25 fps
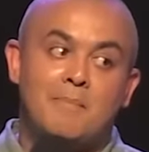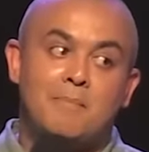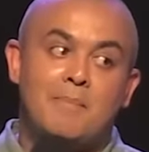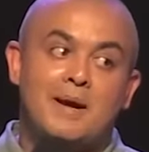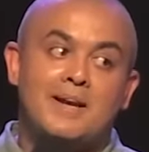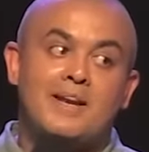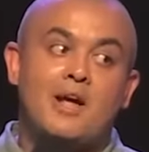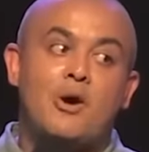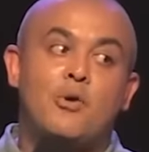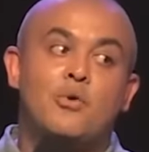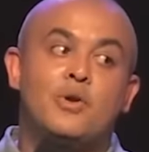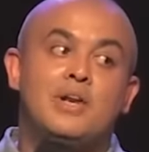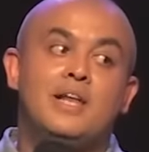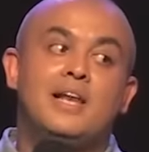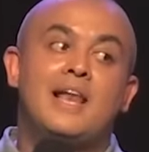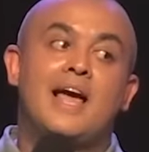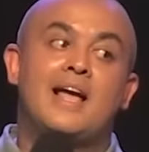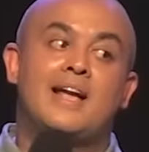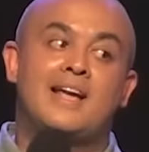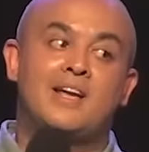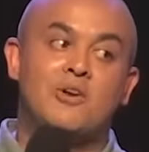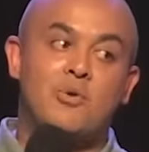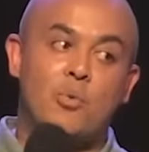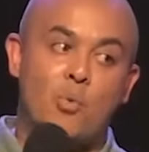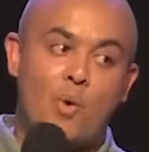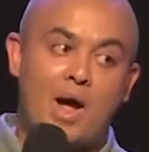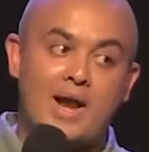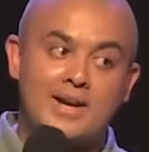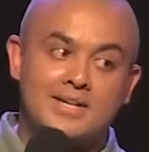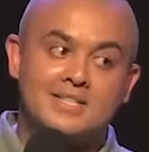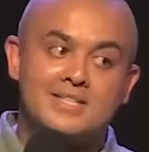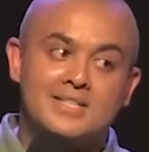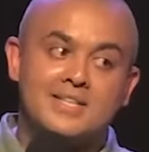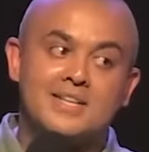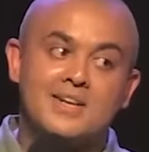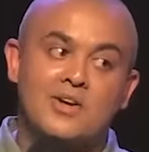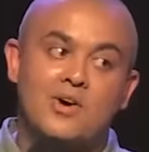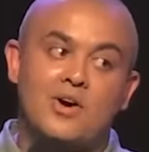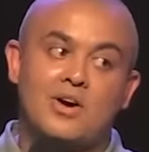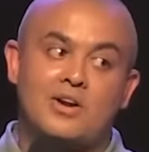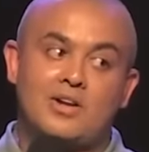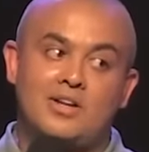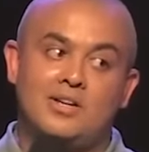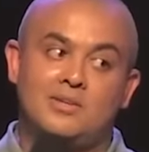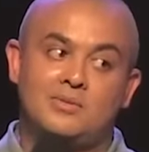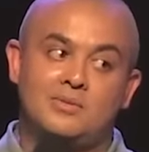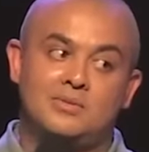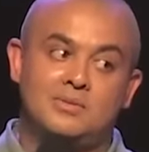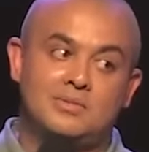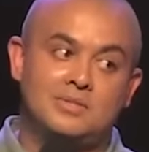but only like in one
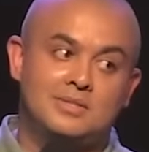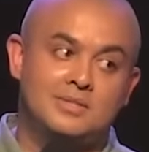scenario